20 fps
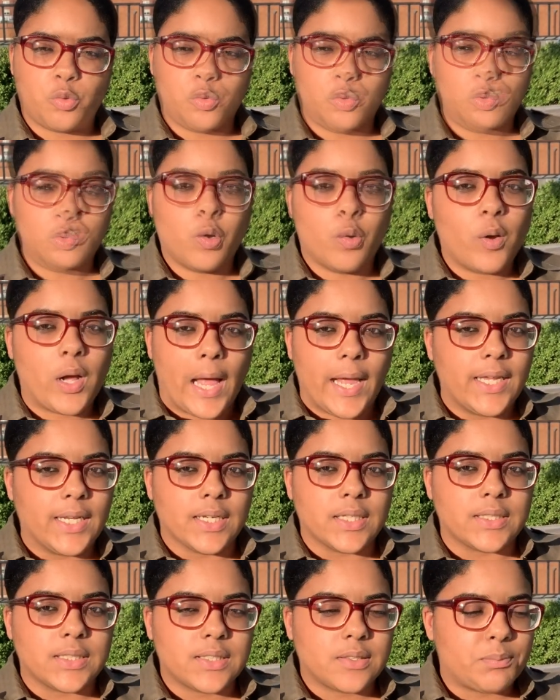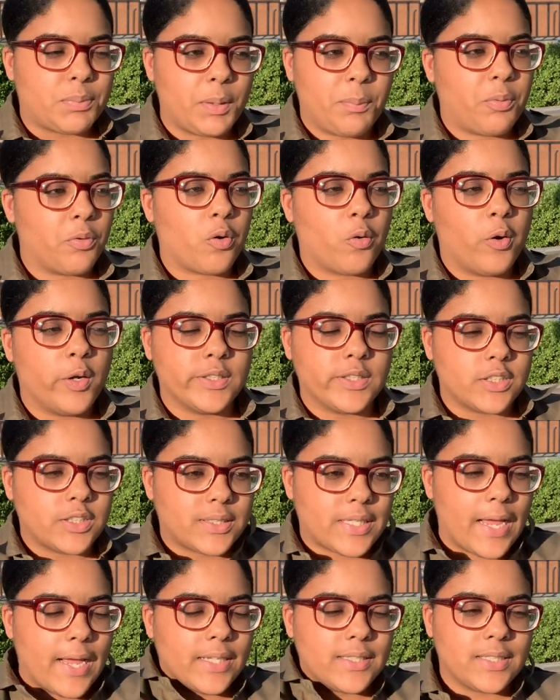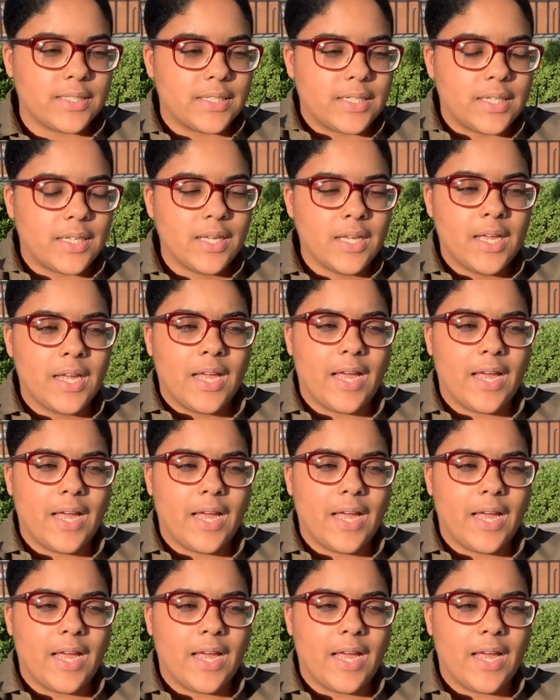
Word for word: There's no guidance, people don't understand it,